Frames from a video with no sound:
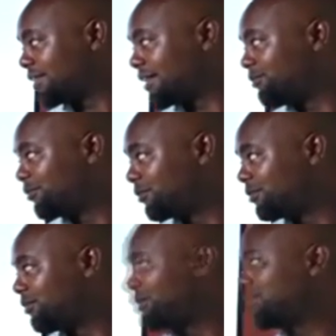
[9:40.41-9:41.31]

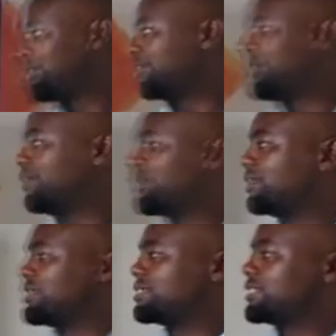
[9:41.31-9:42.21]
Therefore,
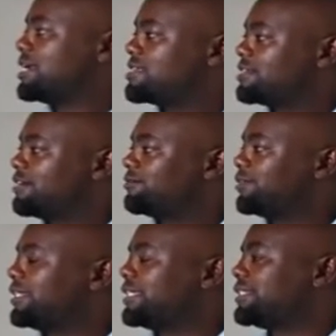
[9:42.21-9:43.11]
the 10th
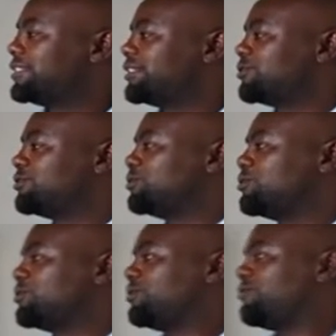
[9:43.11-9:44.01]
term is equal to
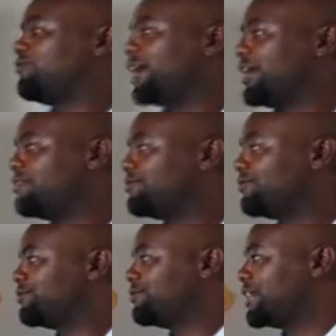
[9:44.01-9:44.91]

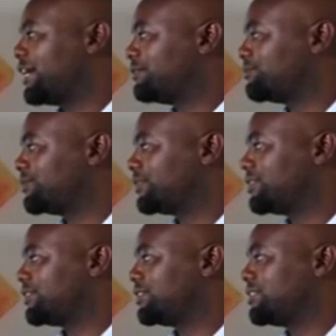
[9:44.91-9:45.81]
5
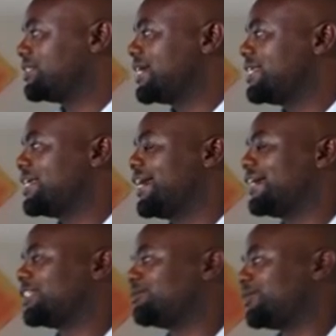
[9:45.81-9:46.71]
times 10
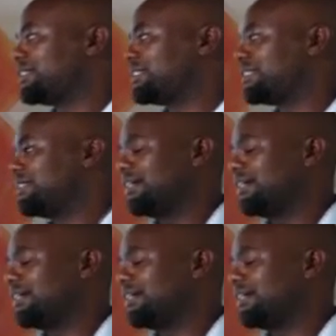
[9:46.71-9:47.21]
exponent